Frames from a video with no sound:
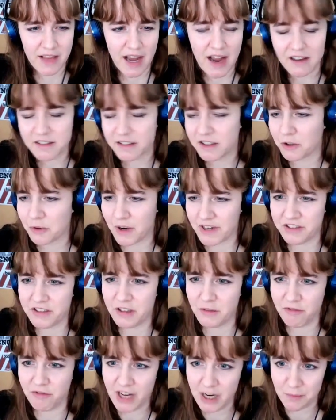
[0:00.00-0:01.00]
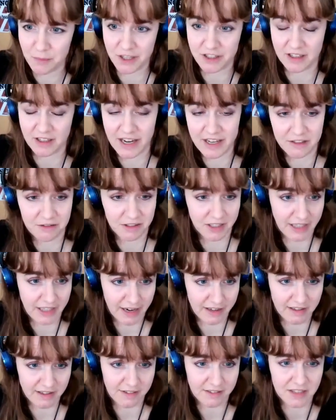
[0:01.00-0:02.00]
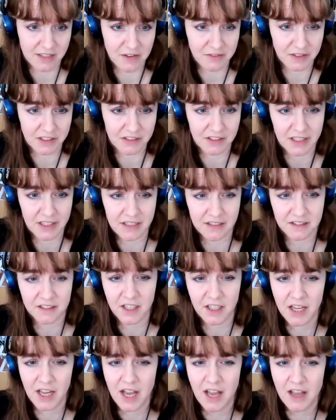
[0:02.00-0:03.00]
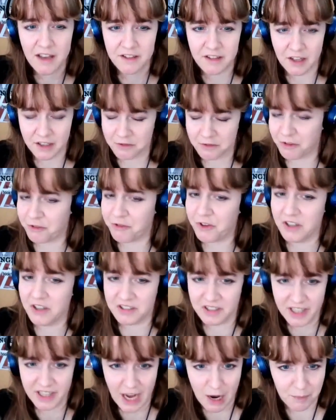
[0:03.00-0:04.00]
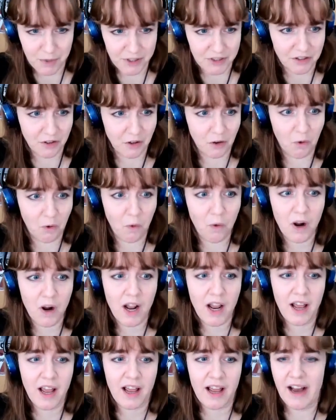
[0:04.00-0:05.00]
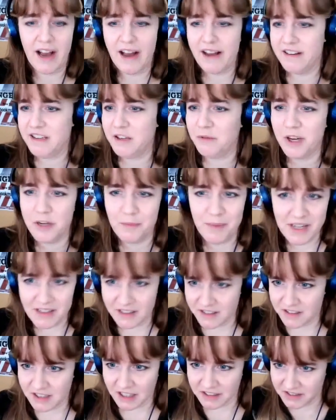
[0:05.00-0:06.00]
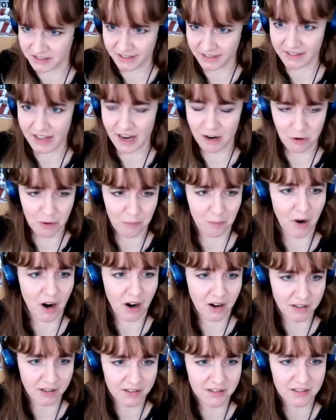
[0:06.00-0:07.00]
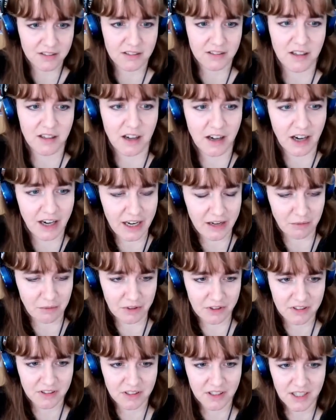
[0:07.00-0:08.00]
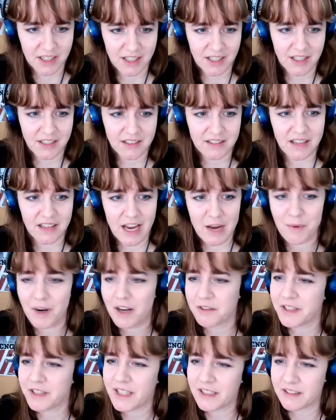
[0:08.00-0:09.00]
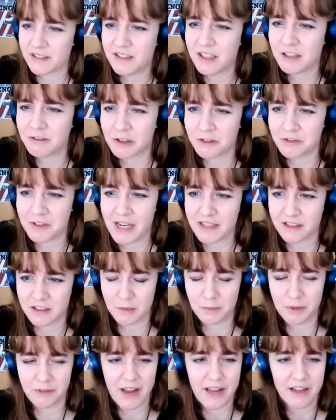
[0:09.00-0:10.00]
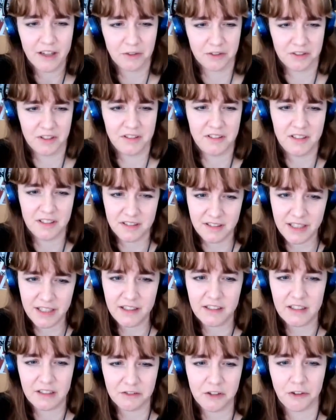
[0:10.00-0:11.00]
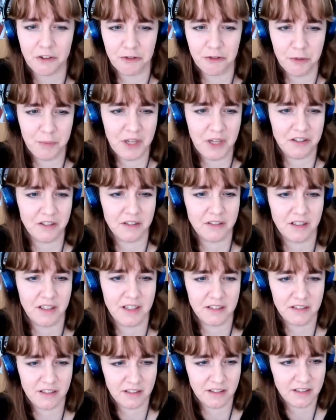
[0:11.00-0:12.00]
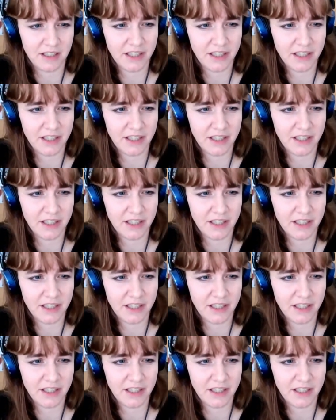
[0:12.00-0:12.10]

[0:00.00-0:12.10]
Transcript: The housing question, written much later in the 1870s, does refer to capital, and he would have been discussing that with Marx, I would say. But I think it still reflects some of Engels' distinctive contributions and his